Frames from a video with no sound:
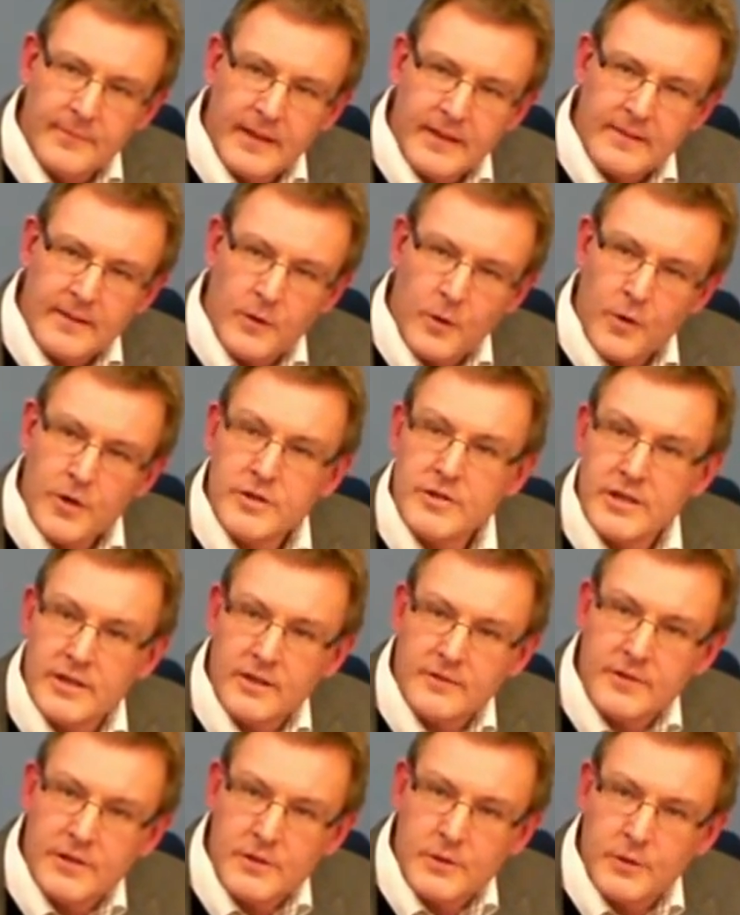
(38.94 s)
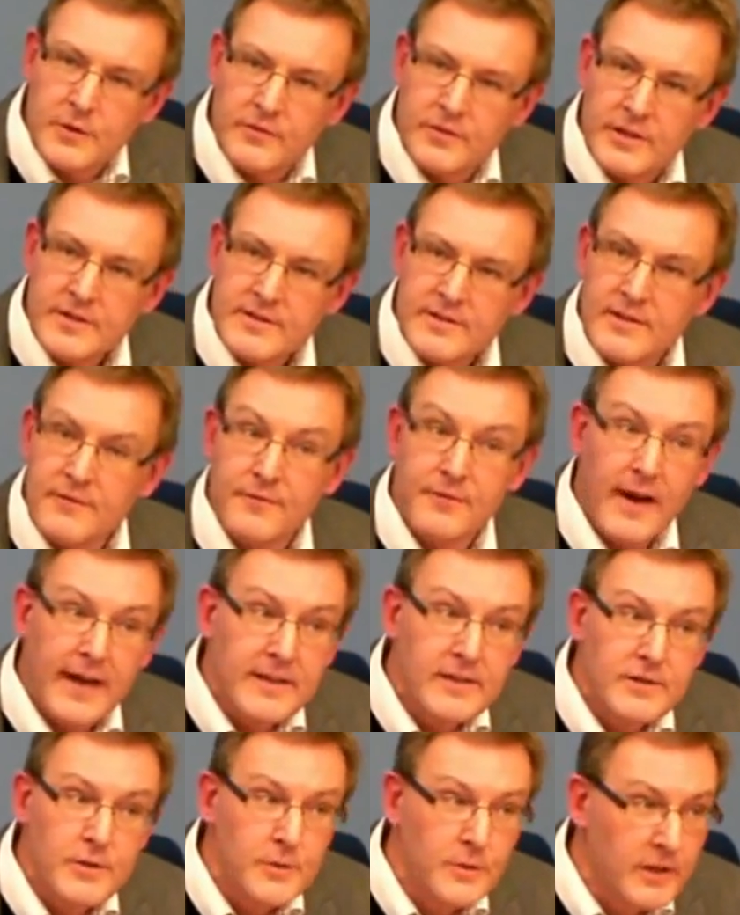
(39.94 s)
the origin of the universe, the
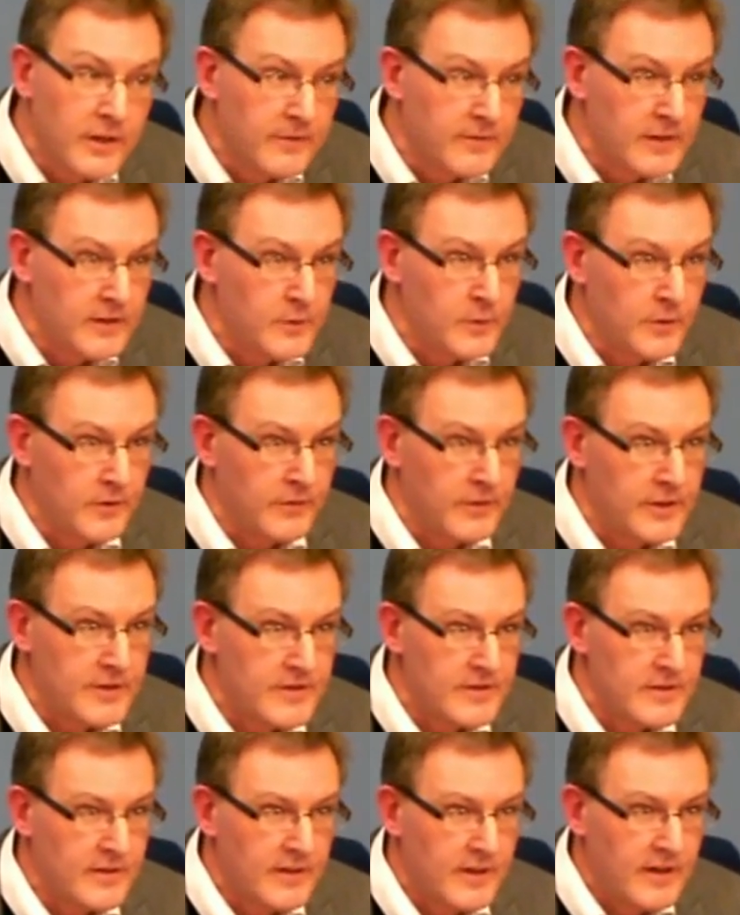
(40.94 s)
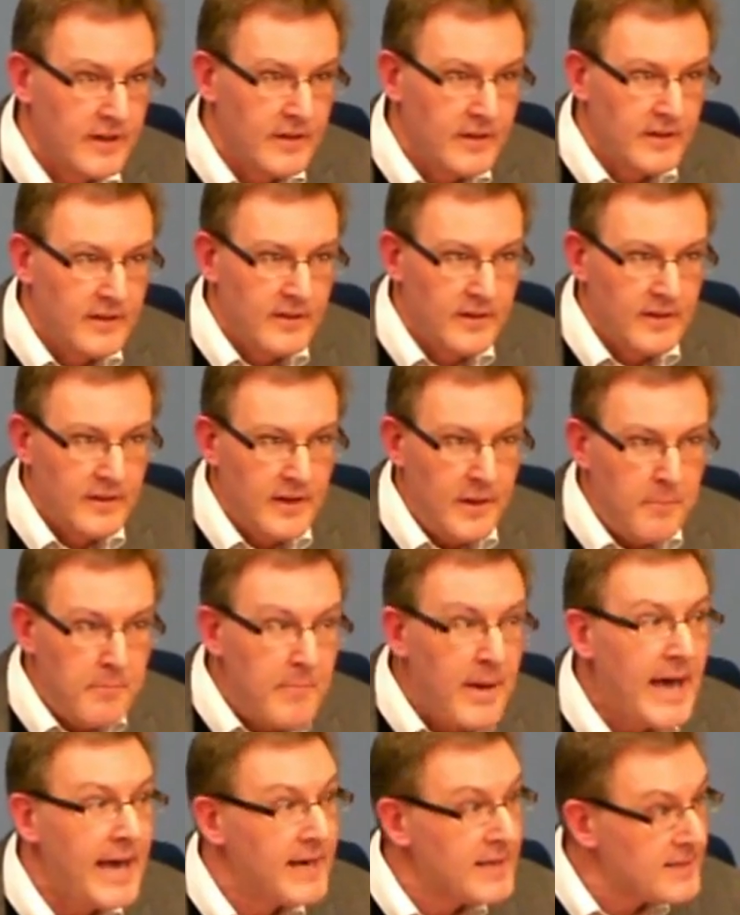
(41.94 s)
fine-tuning of the universe,
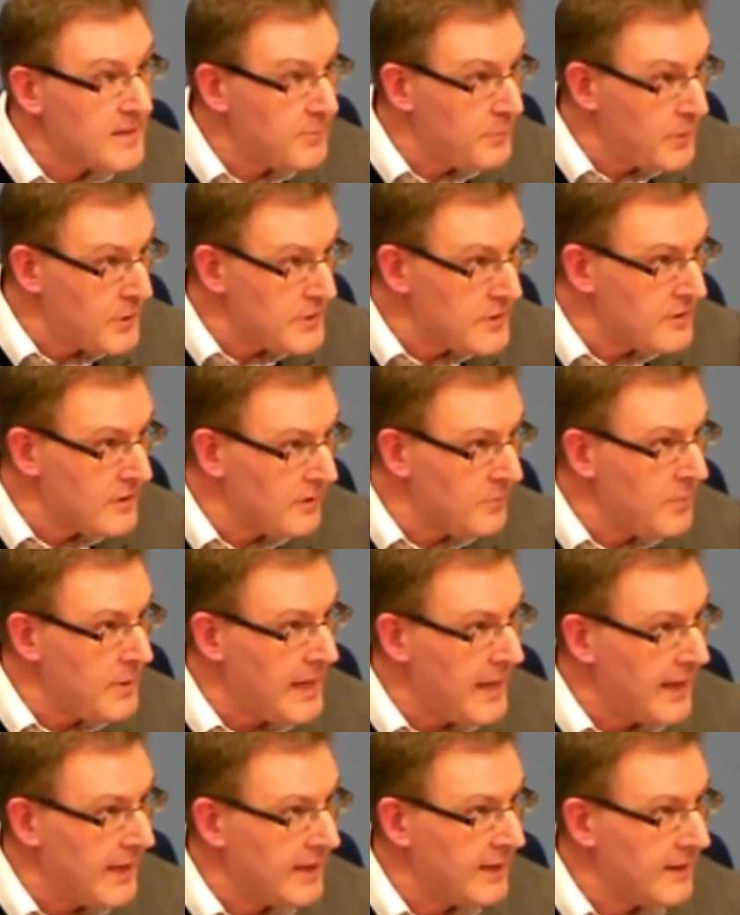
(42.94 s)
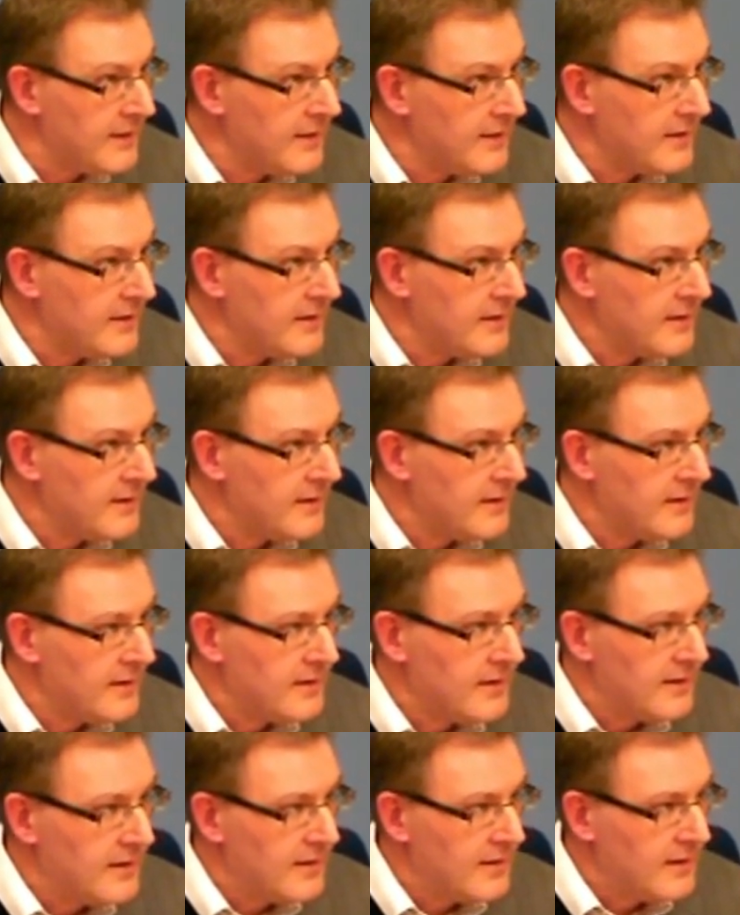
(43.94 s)
man as a personal being,
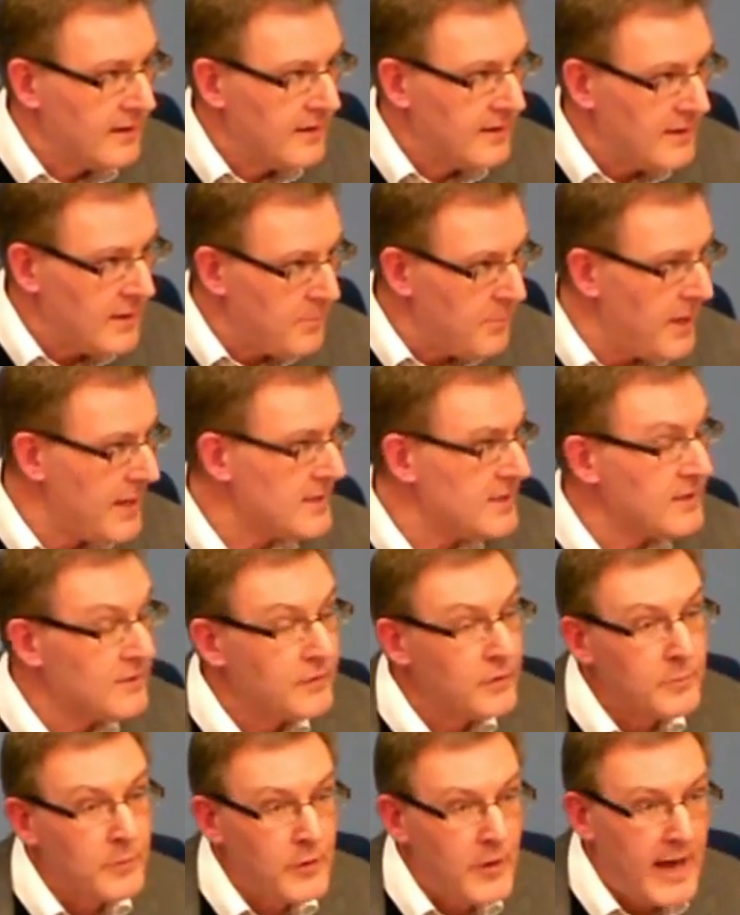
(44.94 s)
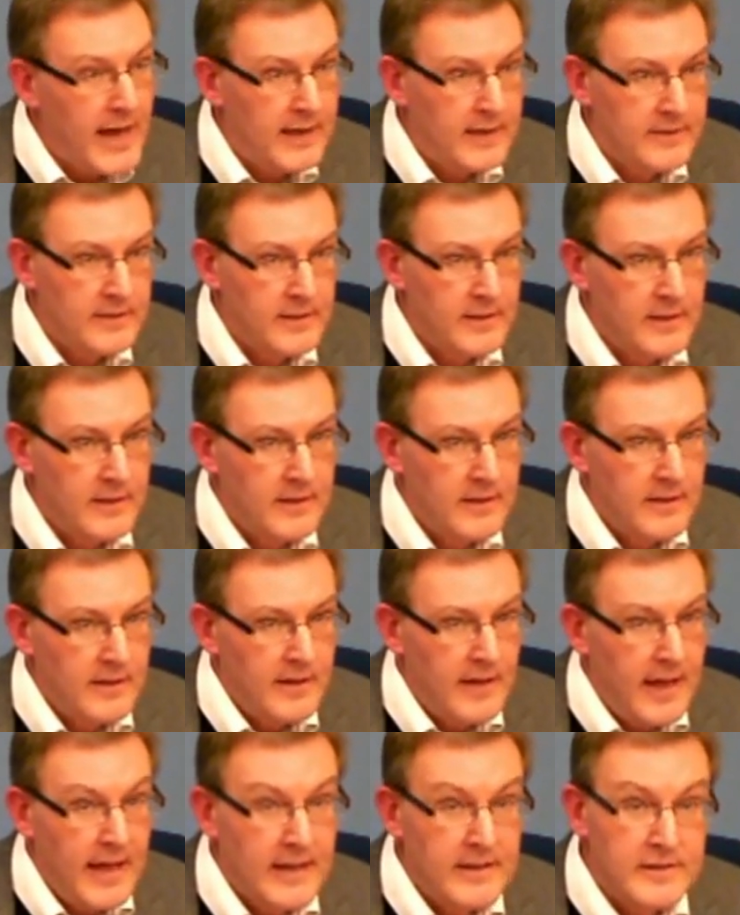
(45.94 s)
the basis for morality,
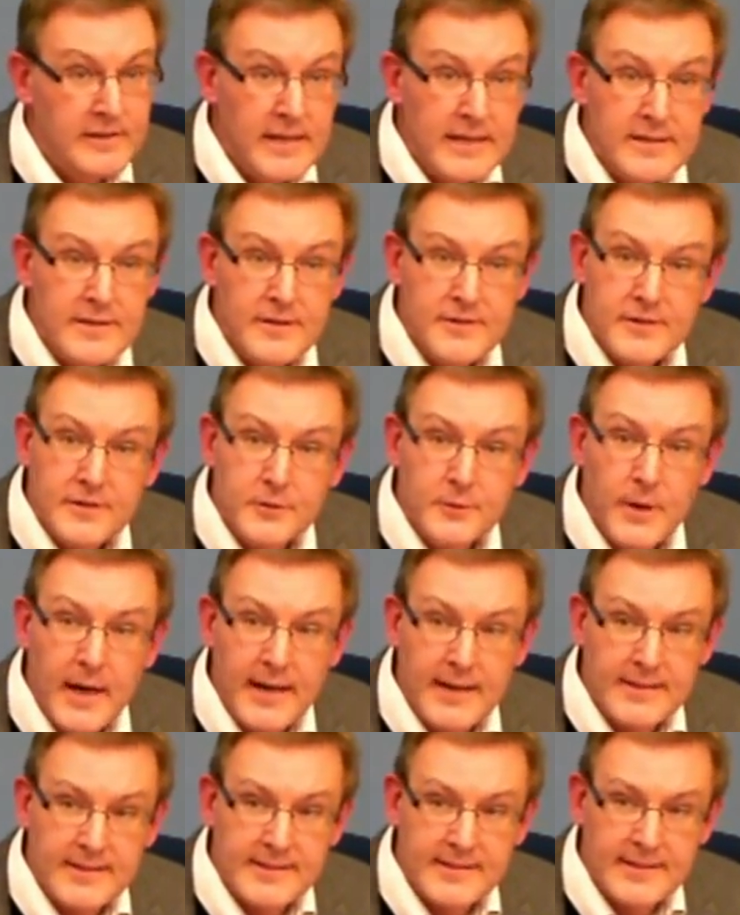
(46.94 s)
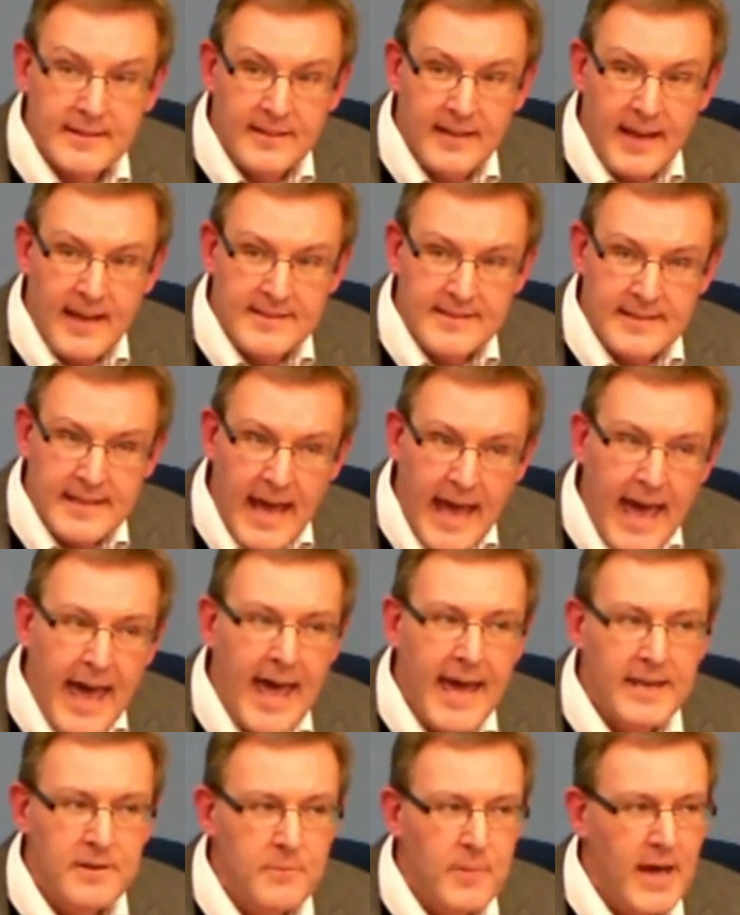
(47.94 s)
and Jesus Christ as an
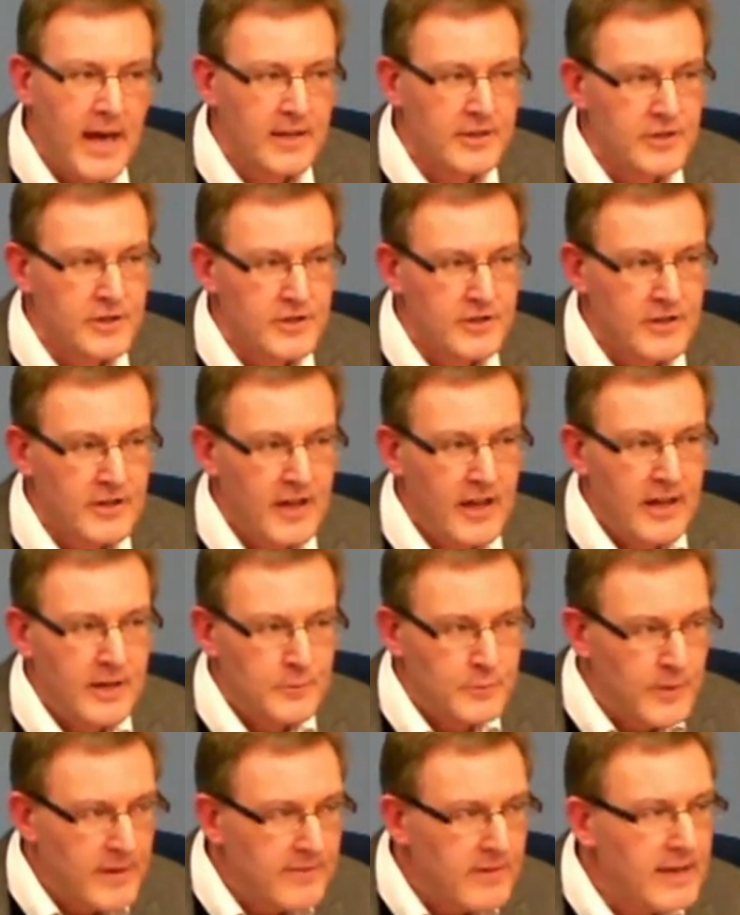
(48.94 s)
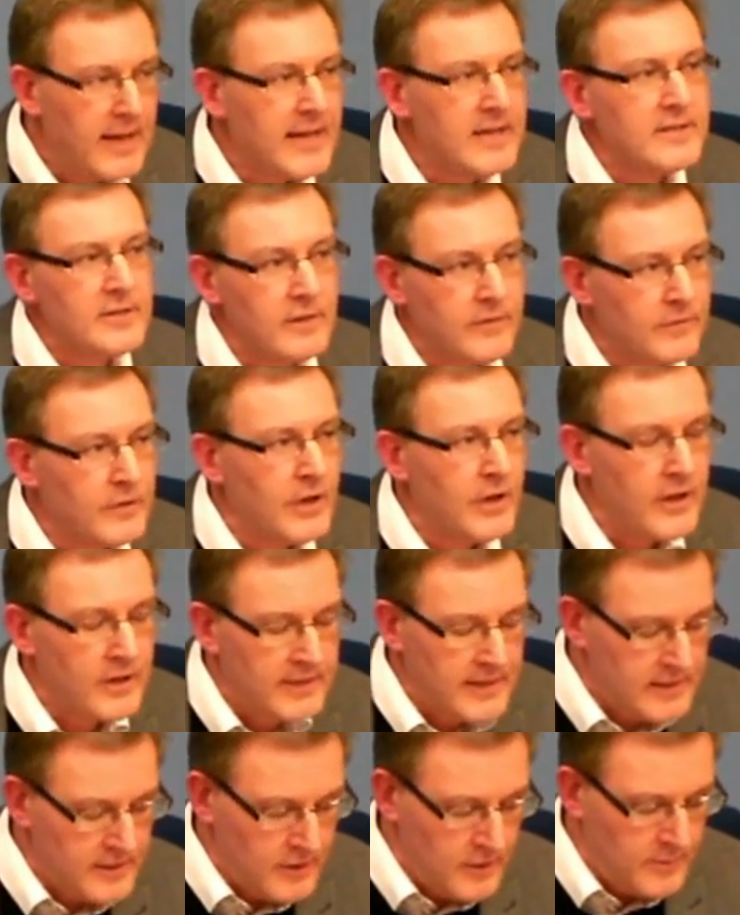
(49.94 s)
unmatched revelation of God
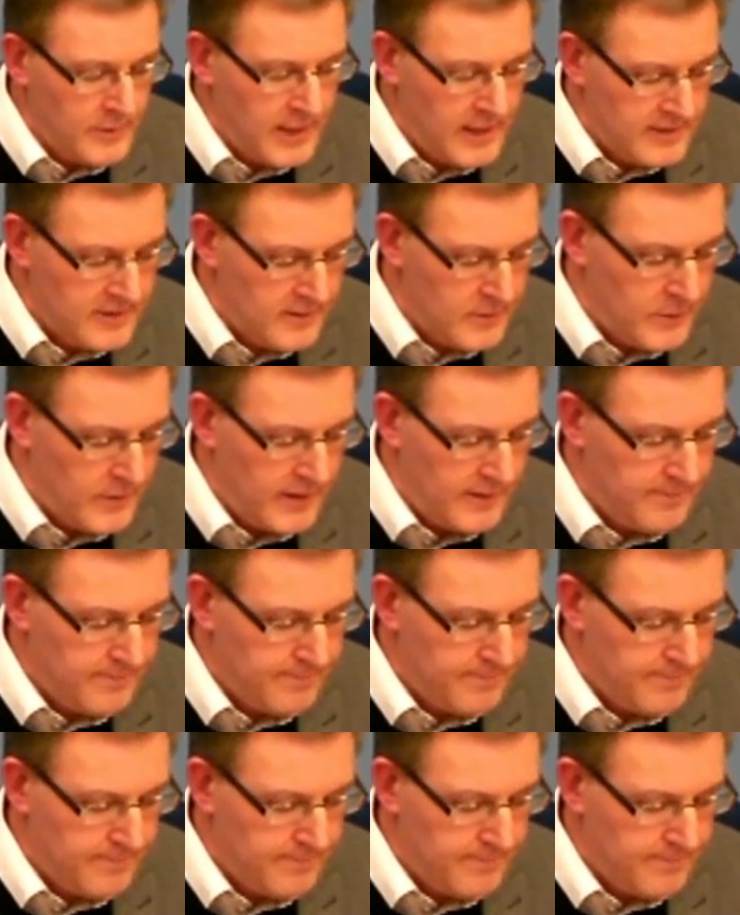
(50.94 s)
in human history.